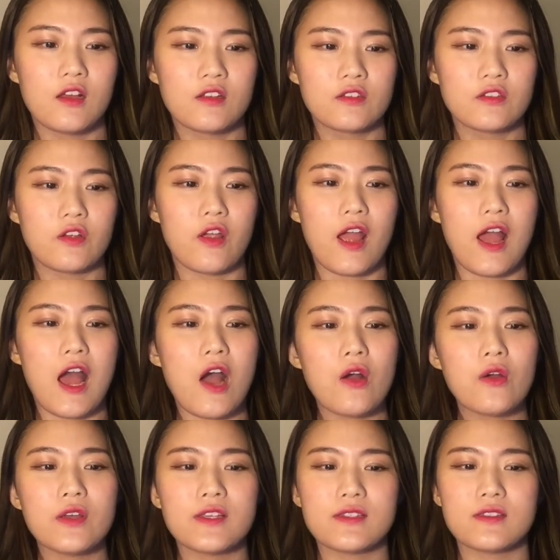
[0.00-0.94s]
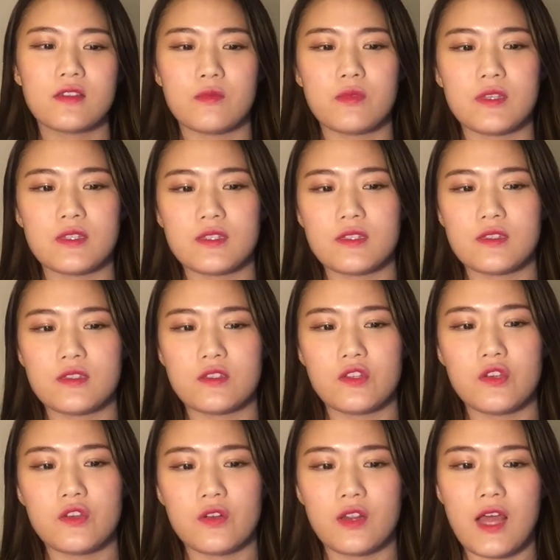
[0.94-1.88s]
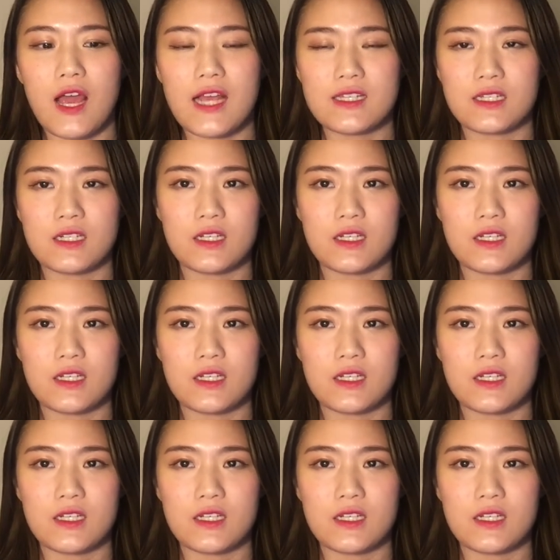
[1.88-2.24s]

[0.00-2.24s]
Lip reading: So how is the business utilizing